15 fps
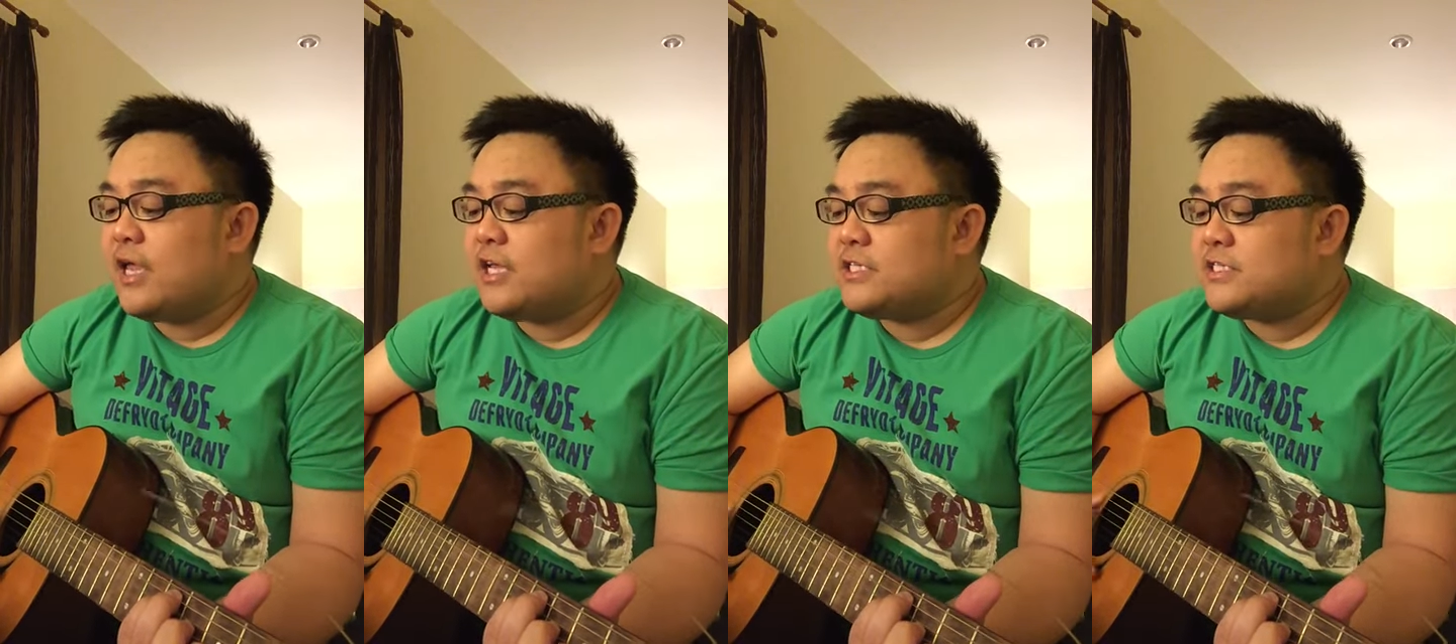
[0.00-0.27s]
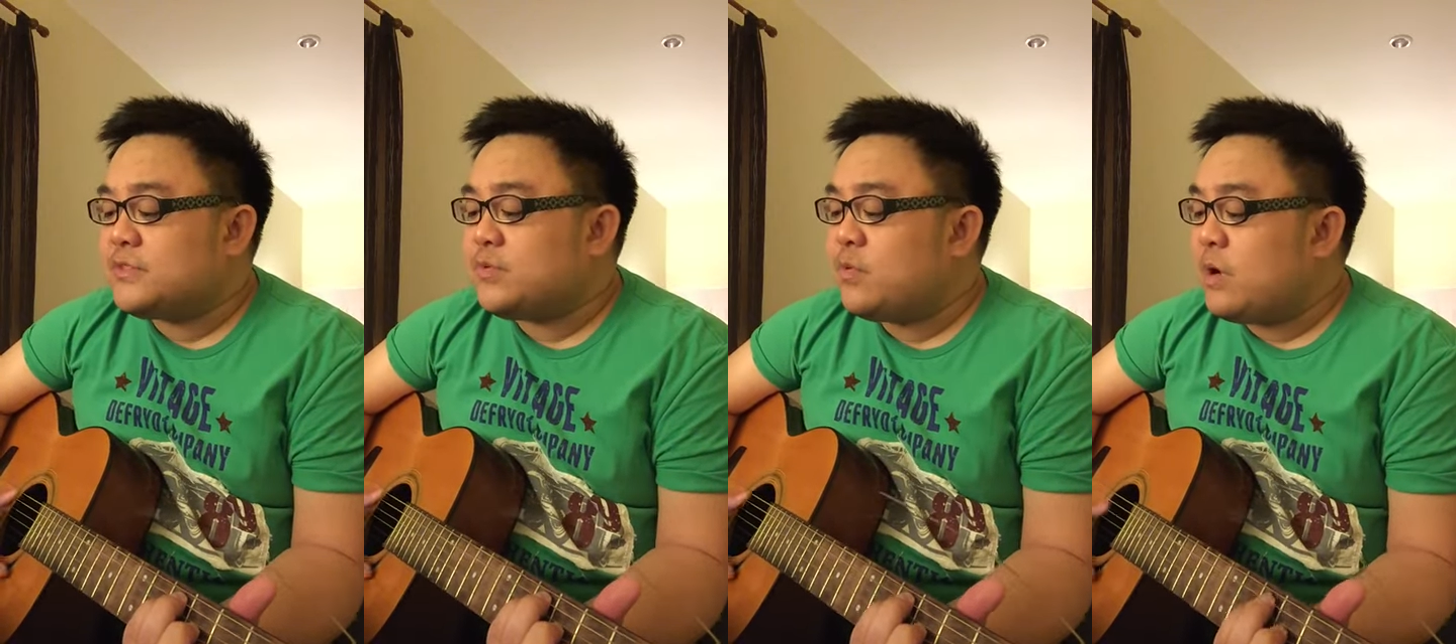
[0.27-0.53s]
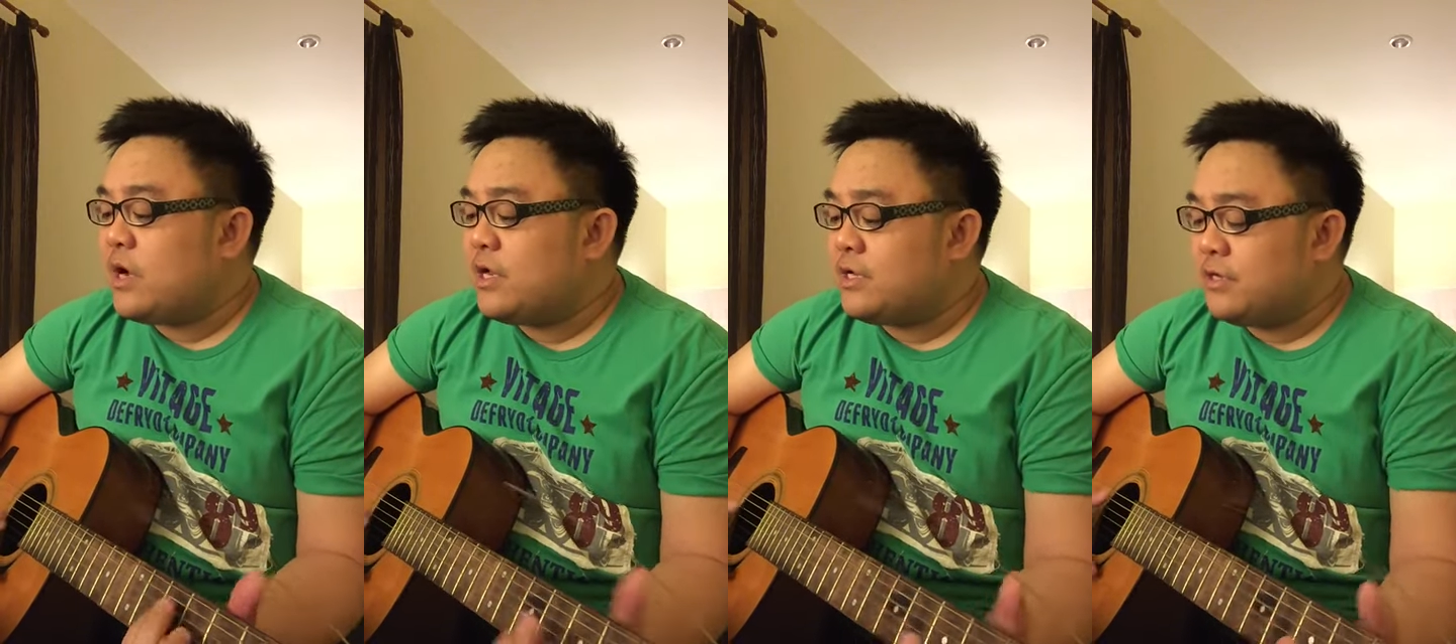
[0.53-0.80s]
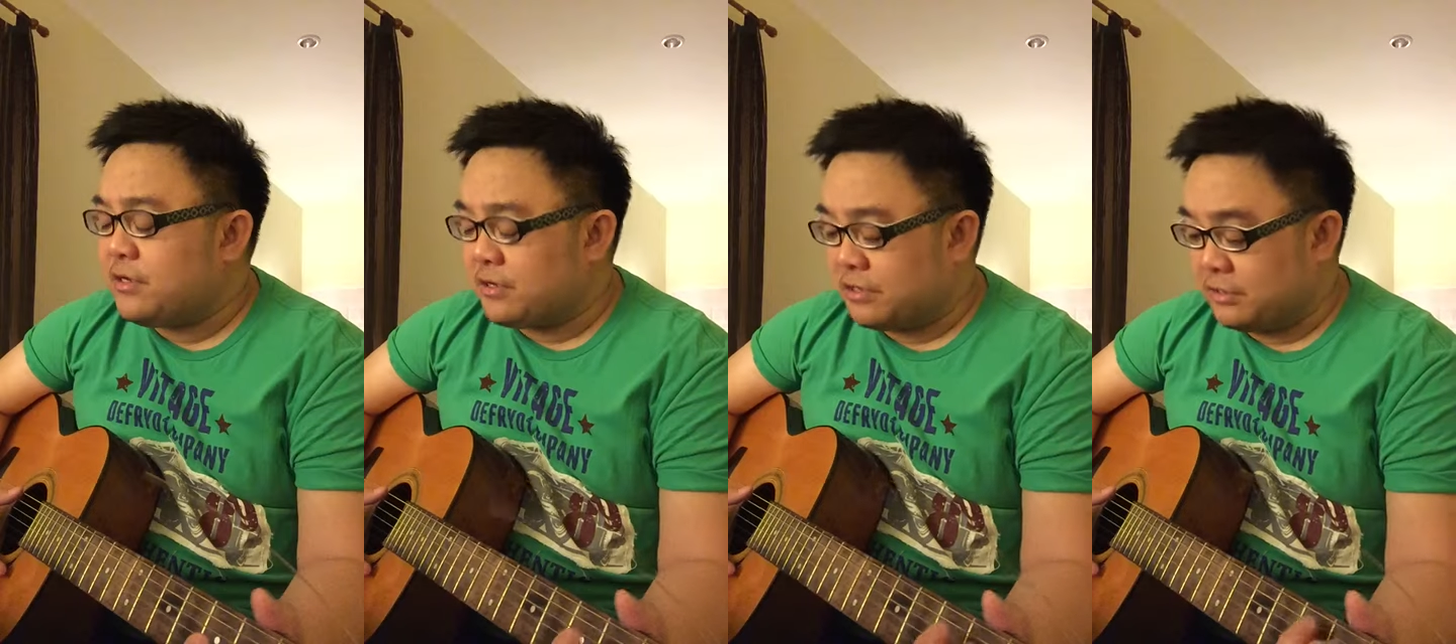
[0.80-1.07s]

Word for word: kiss one